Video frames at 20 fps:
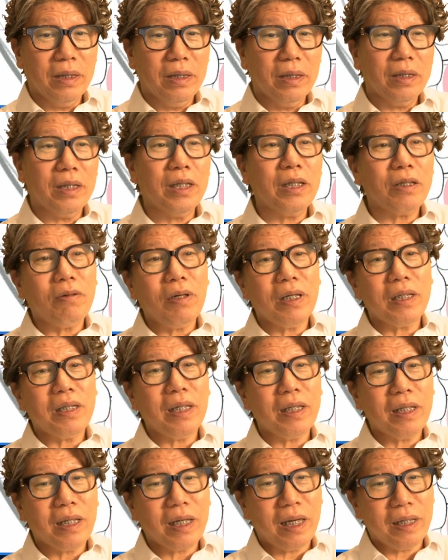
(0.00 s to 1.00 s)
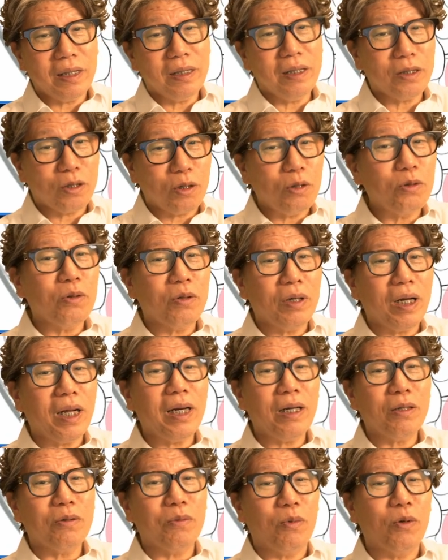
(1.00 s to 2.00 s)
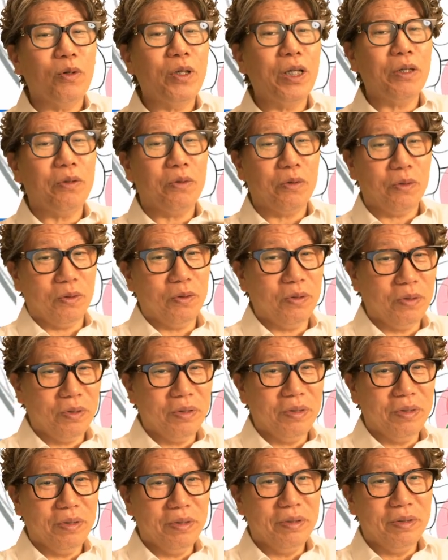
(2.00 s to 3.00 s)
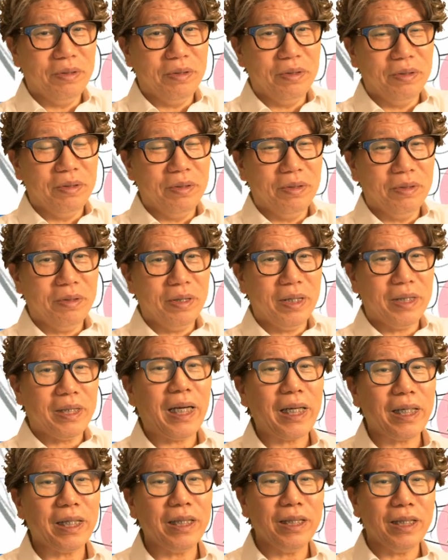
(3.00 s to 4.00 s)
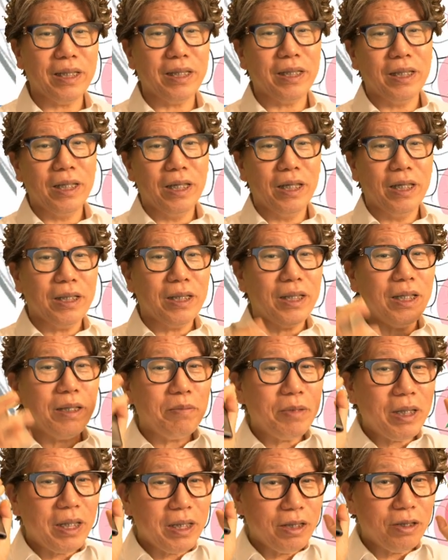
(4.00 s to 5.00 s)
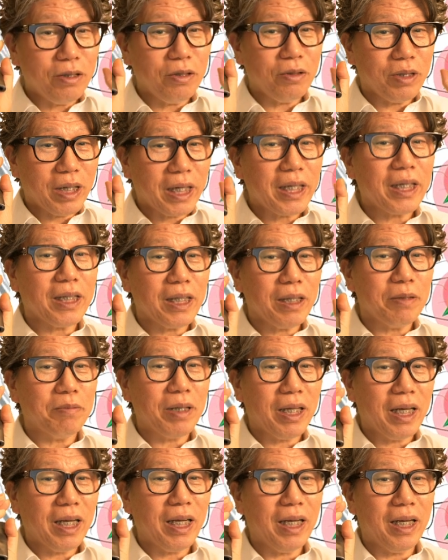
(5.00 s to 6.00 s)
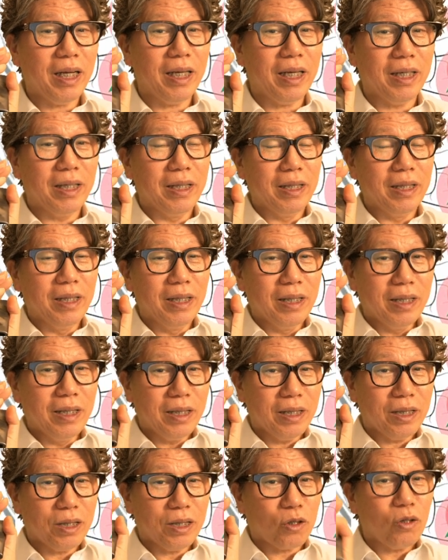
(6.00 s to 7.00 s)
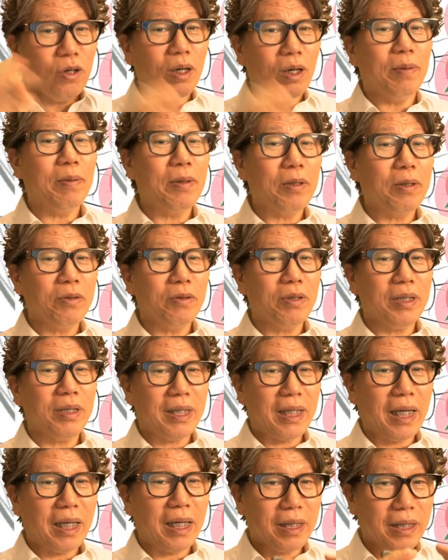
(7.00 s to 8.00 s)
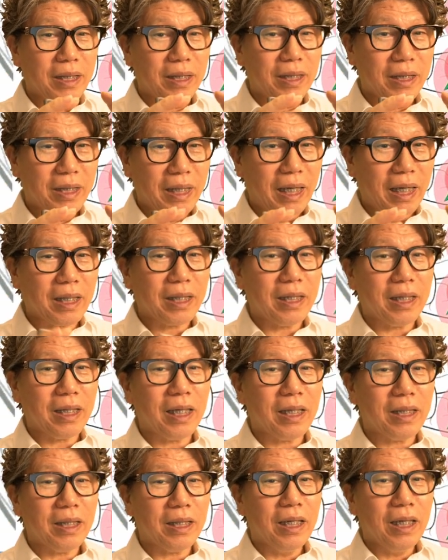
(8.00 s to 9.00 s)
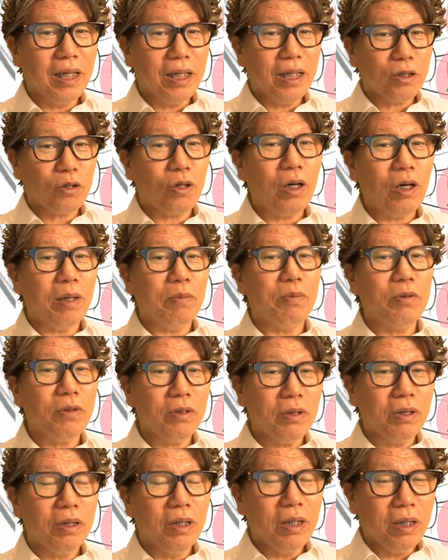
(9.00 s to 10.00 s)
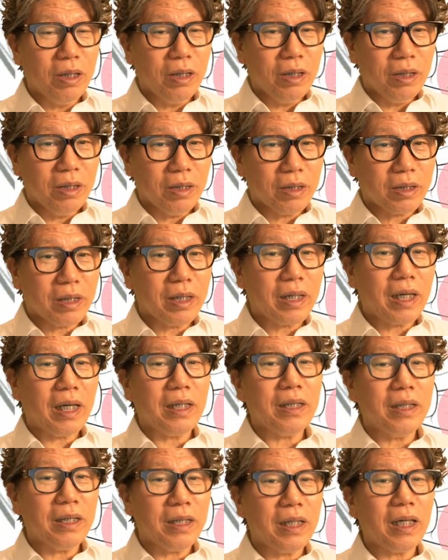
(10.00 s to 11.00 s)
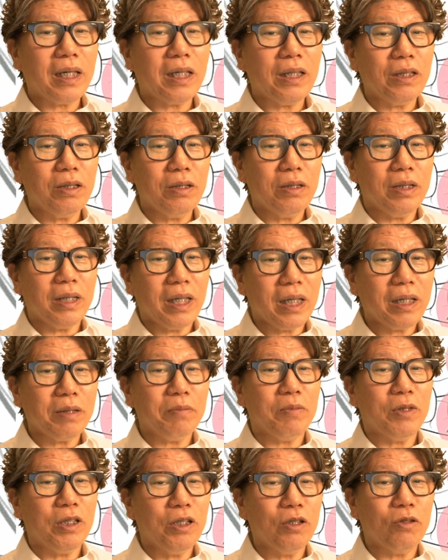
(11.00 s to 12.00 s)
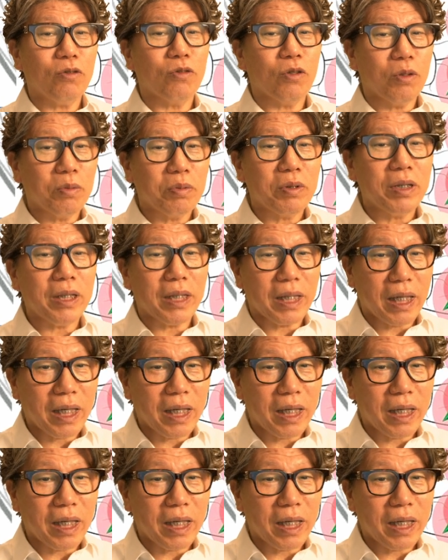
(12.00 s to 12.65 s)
This is because we first treat the TMJ and then send the patient to the dentist for orthodontic treatment. Since a traditional Korean medicine doctor cannot be responsible for a patient's occlusion treatment through to completion,